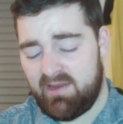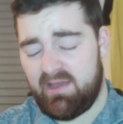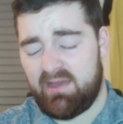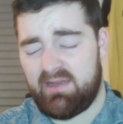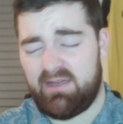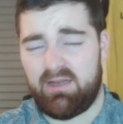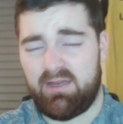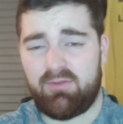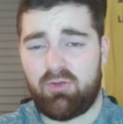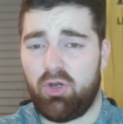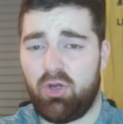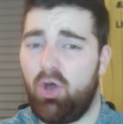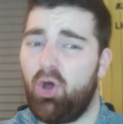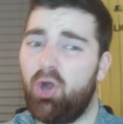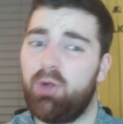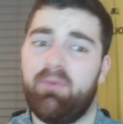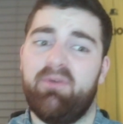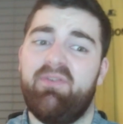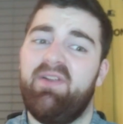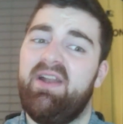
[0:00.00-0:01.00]
and I've got a
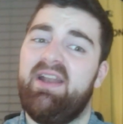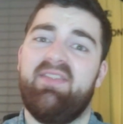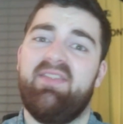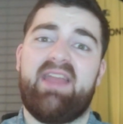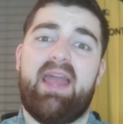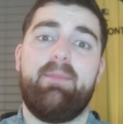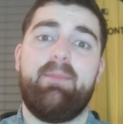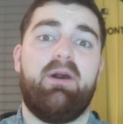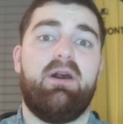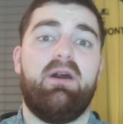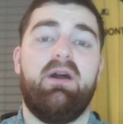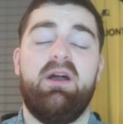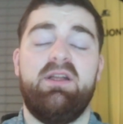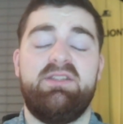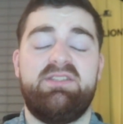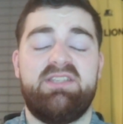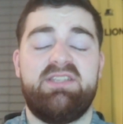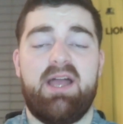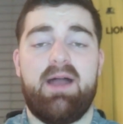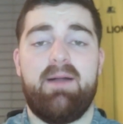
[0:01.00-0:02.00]
horrible feeling the game
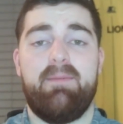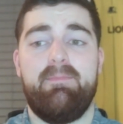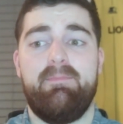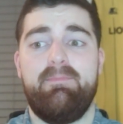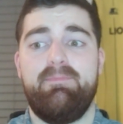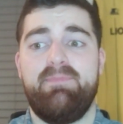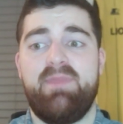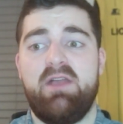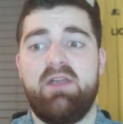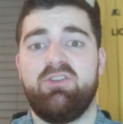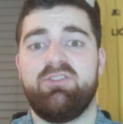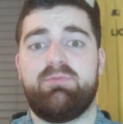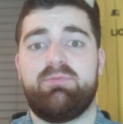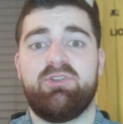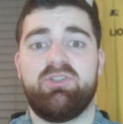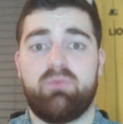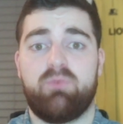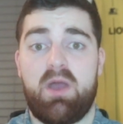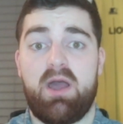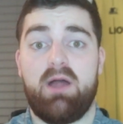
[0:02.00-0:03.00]
at Hillsborough
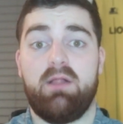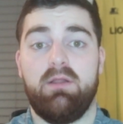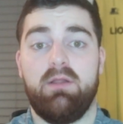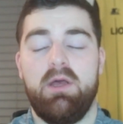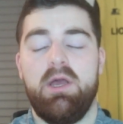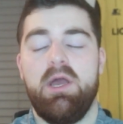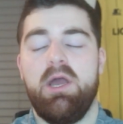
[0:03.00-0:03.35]
as well,